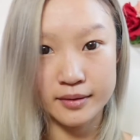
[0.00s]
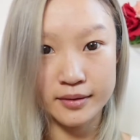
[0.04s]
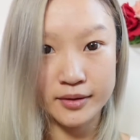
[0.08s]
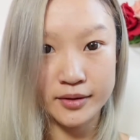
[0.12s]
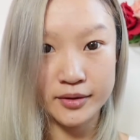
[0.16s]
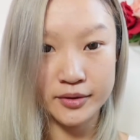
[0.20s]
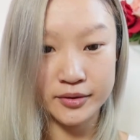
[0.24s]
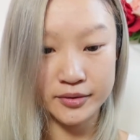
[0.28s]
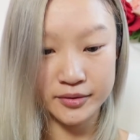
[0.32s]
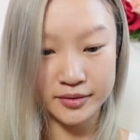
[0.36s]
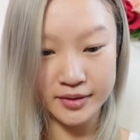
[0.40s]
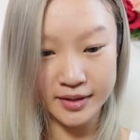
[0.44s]

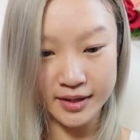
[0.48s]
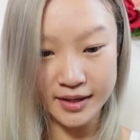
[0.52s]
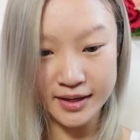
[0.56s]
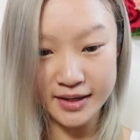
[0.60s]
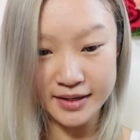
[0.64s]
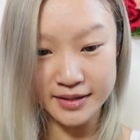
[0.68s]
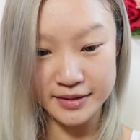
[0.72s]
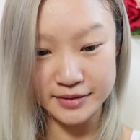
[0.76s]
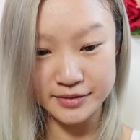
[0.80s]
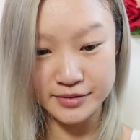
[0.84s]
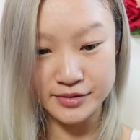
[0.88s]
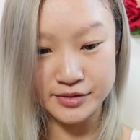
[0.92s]

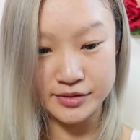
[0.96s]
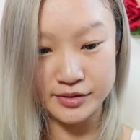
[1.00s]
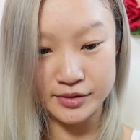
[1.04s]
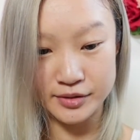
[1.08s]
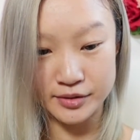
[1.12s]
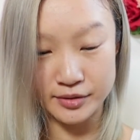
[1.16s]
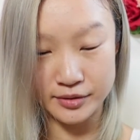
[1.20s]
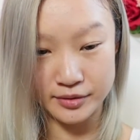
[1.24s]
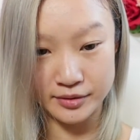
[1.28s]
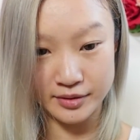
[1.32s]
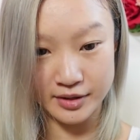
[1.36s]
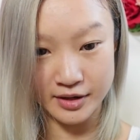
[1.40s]
Okay,
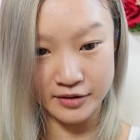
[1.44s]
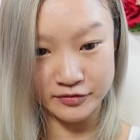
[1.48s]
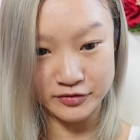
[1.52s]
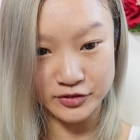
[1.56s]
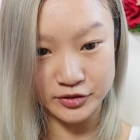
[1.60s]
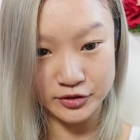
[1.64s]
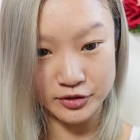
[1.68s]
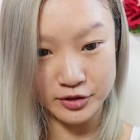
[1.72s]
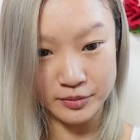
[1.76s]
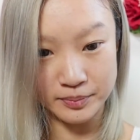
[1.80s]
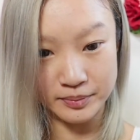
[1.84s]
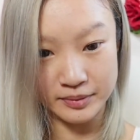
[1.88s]
so
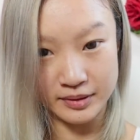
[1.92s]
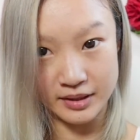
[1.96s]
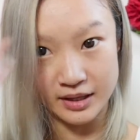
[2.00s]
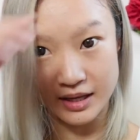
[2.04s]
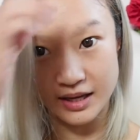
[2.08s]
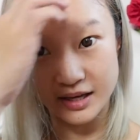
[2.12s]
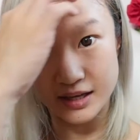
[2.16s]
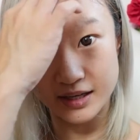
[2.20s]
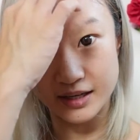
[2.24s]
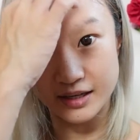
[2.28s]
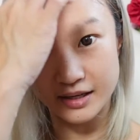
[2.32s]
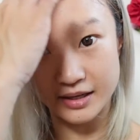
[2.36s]
after
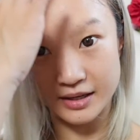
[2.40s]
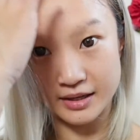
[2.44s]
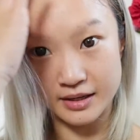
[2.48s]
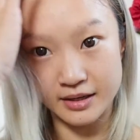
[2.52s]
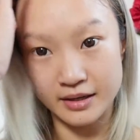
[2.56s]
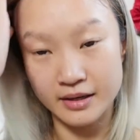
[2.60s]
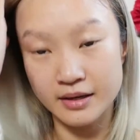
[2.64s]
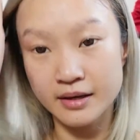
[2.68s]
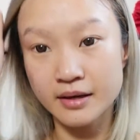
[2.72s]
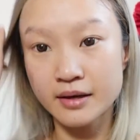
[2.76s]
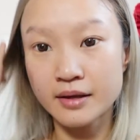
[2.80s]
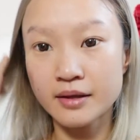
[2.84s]

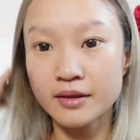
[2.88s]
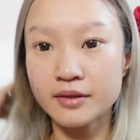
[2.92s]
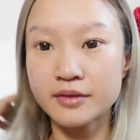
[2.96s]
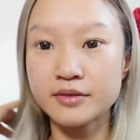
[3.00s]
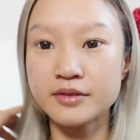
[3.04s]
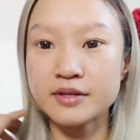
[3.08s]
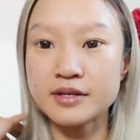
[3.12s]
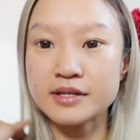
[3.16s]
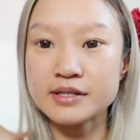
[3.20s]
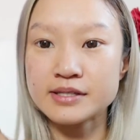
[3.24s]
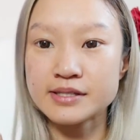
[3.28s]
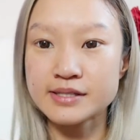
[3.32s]
applying
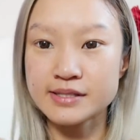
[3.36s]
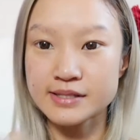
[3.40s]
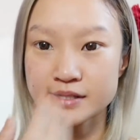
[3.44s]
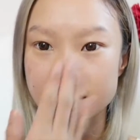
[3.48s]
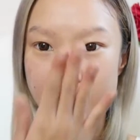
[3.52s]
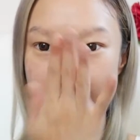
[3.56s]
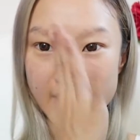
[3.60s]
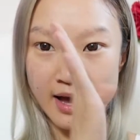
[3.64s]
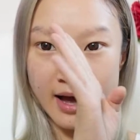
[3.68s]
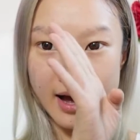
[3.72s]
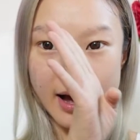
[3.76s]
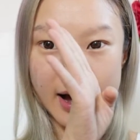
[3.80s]
this
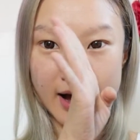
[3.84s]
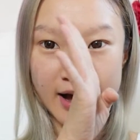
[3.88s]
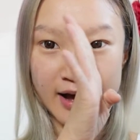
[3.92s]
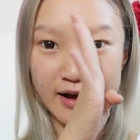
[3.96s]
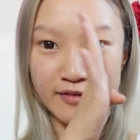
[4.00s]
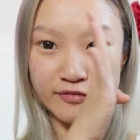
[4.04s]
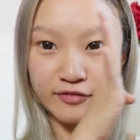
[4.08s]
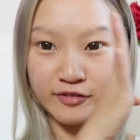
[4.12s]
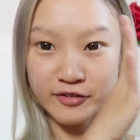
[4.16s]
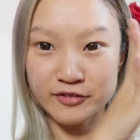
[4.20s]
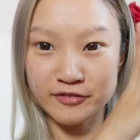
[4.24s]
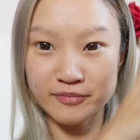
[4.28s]

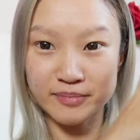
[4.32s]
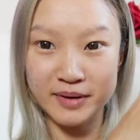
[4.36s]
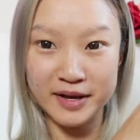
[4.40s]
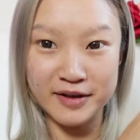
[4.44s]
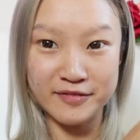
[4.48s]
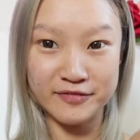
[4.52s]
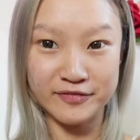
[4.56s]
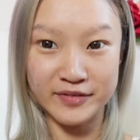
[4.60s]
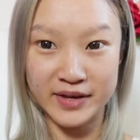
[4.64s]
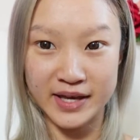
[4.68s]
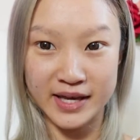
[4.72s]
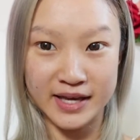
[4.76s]
half of my
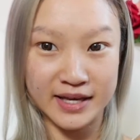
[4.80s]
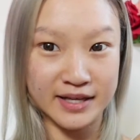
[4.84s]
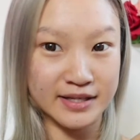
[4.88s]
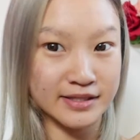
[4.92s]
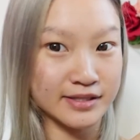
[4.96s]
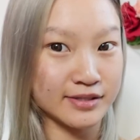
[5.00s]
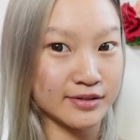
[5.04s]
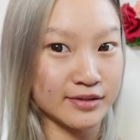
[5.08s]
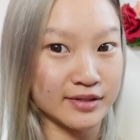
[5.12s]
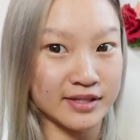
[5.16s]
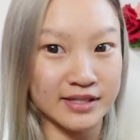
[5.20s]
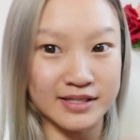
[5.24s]

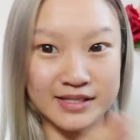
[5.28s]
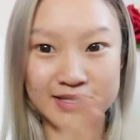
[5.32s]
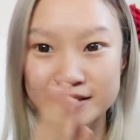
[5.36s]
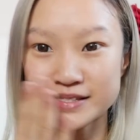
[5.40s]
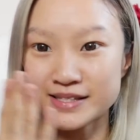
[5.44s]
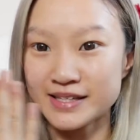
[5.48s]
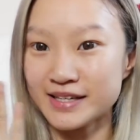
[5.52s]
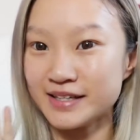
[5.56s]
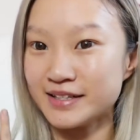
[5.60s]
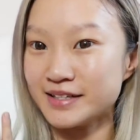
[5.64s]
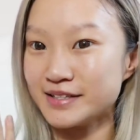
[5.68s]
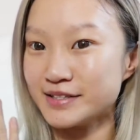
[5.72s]
face, you can
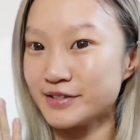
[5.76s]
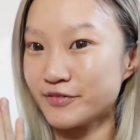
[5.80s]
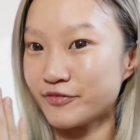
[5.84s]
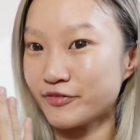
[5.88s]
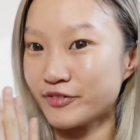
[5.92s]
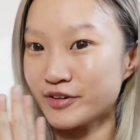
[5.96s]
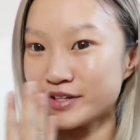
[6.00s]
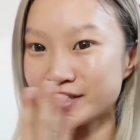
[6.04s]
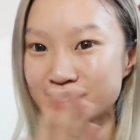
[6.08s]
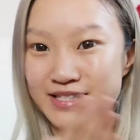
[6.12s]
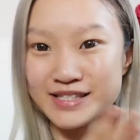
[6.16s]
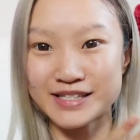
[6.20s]
see the
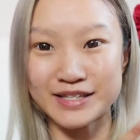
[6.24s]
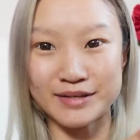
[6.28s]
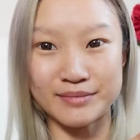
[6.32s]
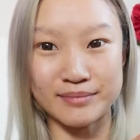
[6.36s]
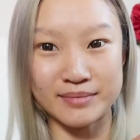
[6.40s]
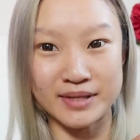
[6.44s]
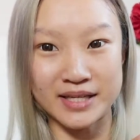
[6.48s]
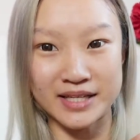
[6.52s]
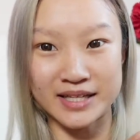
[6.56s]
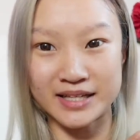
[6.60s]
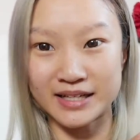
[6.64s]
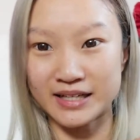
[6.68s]
difference
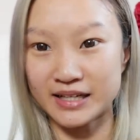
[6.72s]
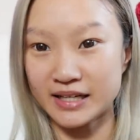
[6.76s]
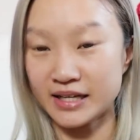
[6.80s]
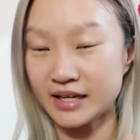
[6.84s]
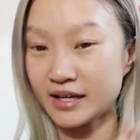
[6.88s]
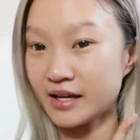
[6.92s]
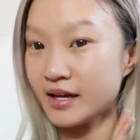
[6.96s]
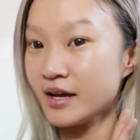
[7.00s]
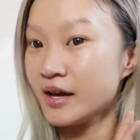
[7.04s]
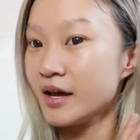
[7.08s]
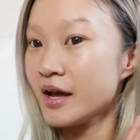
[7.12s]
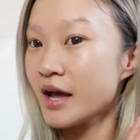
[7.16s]

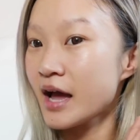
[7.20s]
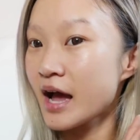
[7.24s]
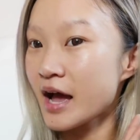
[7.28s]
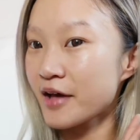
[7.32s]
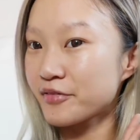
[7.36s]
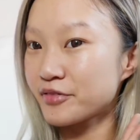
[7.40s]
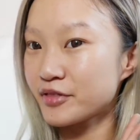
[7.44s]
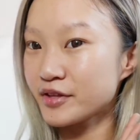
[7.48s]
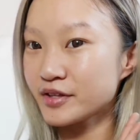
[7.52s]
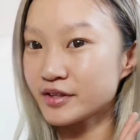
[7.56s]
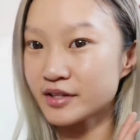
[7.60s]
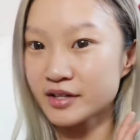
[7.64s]
immediately. I
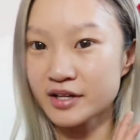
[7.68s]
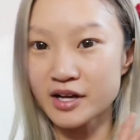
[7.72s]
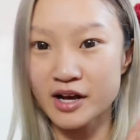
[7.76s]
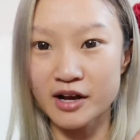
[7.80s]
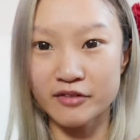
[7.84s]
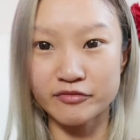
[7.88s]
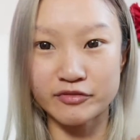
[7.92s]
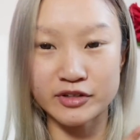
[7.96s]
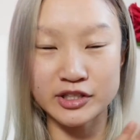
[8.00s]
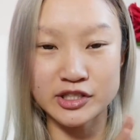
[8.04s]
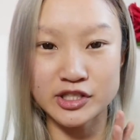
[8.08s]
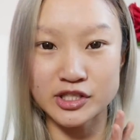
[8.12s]
think the
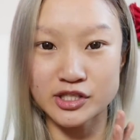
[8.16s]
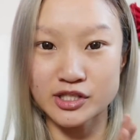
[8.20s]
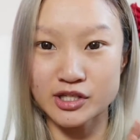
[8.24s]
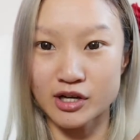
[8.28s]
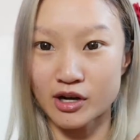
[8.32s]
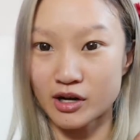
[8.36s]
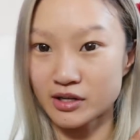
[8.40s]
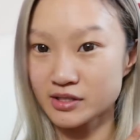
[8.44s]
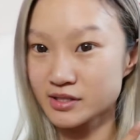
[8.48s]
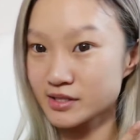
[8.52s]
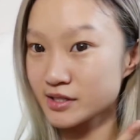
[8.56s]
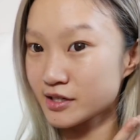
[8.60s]
coverage is
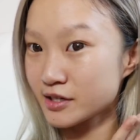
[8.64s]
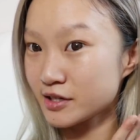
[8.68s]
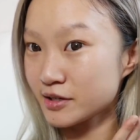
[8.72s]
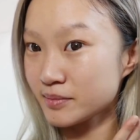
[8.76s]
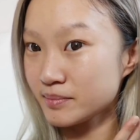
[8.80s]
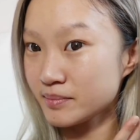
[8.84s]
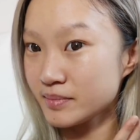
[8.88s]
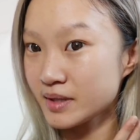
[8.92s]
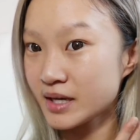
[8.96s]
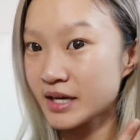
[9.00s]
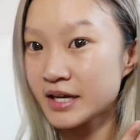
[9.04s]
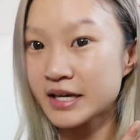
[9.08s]

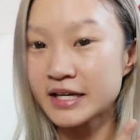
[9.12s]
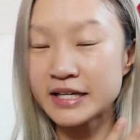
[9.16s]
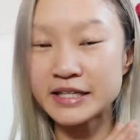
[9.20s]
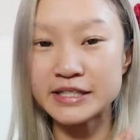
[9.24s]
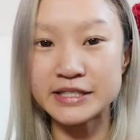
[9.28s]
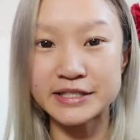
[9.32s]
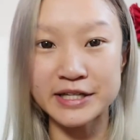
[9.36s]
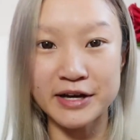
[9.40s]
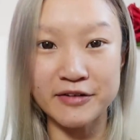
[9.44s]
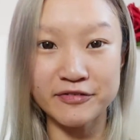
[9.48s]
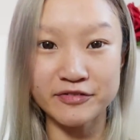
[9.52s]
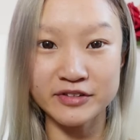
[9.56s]
awesome.
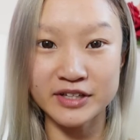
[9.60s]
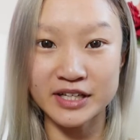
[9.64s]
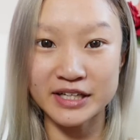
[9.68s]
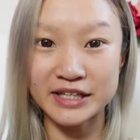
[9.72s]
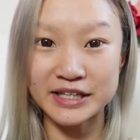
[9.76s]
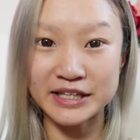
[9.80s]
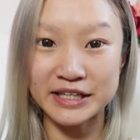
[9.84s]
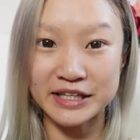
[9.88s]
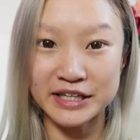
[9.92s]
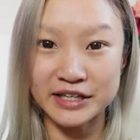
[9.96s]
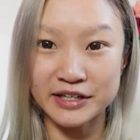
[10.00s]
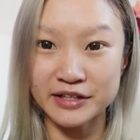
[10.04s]
It
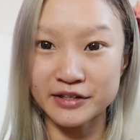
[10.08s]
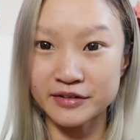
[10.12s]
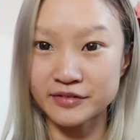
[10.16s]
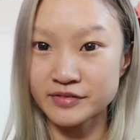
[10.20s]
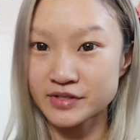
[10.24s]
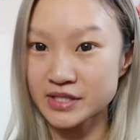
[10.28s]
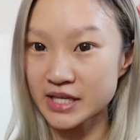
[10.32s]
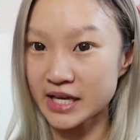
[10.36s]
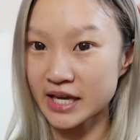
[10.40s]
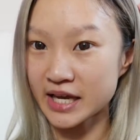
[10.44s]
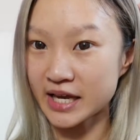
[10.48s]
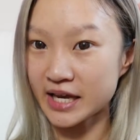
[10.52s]
definitely
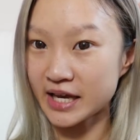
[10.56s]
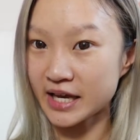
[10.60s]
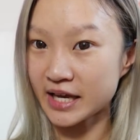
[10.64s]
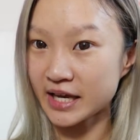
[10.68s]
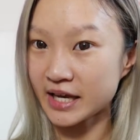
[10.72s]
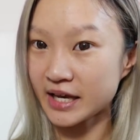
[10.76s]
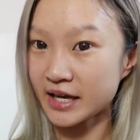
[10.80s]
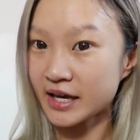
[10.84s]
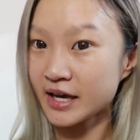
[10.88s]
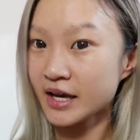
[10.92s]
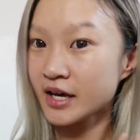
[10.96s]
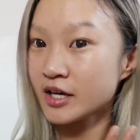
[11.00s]
gives
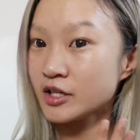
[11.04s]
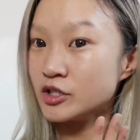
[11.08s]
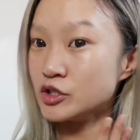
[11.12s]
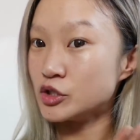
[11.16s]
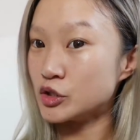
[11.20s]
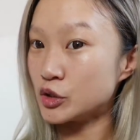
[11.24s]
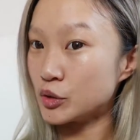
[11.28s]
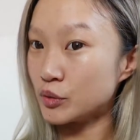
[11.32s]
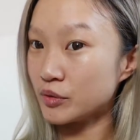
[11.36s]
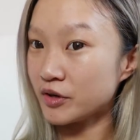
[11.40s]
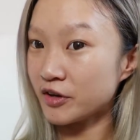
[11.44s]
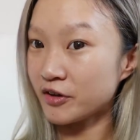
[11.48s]
a
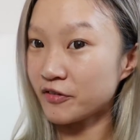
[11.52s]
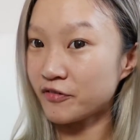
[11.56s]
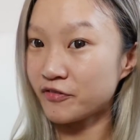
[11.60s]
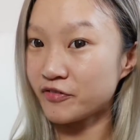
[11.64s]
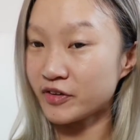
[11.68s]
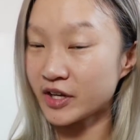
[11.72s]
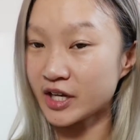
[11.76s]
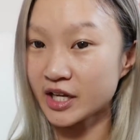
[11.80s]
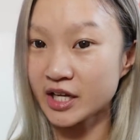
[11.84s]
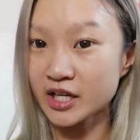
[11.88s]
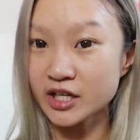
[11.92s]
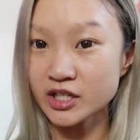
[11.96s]
dewy
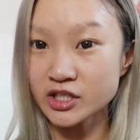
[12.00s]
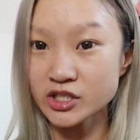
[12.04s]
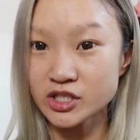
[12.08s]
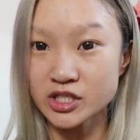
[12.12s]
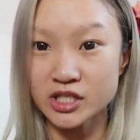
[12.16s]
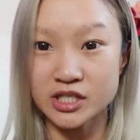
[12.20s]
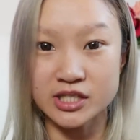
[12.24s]
finish.